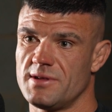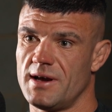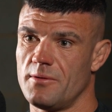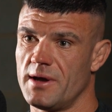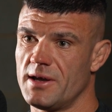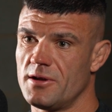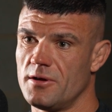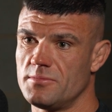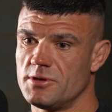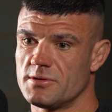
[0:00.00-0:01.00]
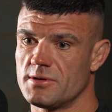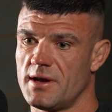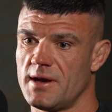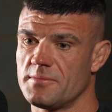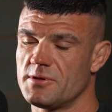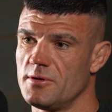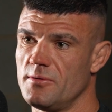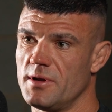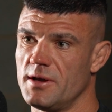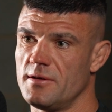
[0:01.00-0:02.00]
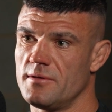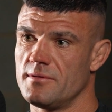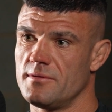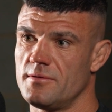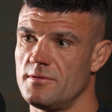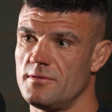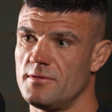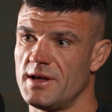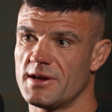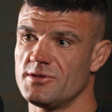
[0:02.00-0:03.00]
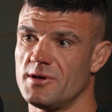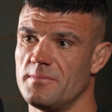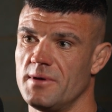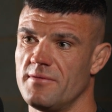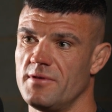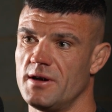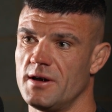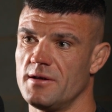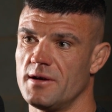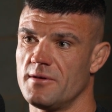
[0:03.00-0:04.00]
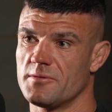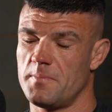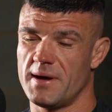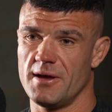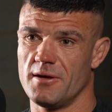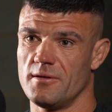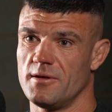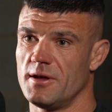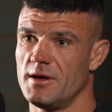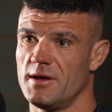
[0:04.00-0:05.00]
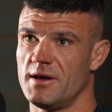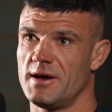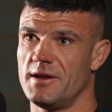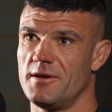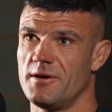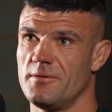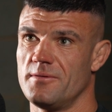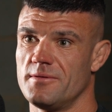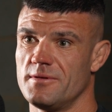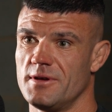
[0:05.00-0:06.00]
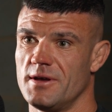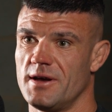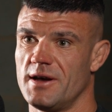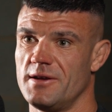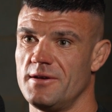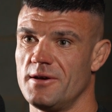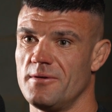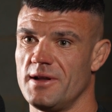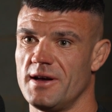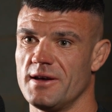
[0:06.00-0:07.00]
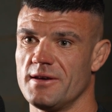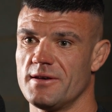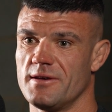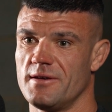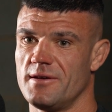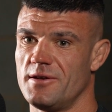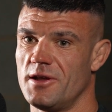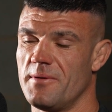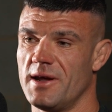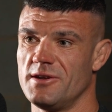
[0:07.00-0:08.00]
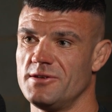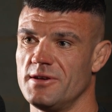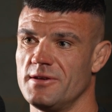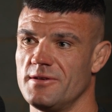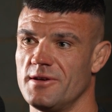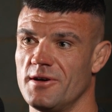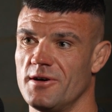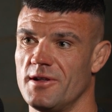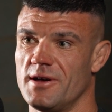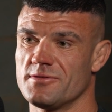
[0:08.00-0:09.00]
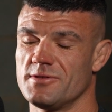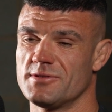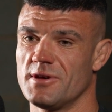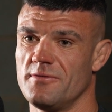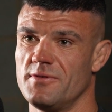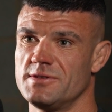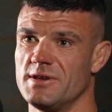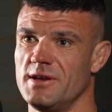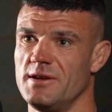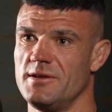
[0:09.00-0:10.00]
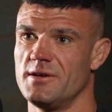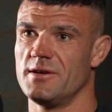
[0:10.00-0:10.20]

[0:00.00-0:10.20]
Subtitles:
like waking up just absolutely like a zombie every day. I was pale. I had no energy at all. I was just so fatigued.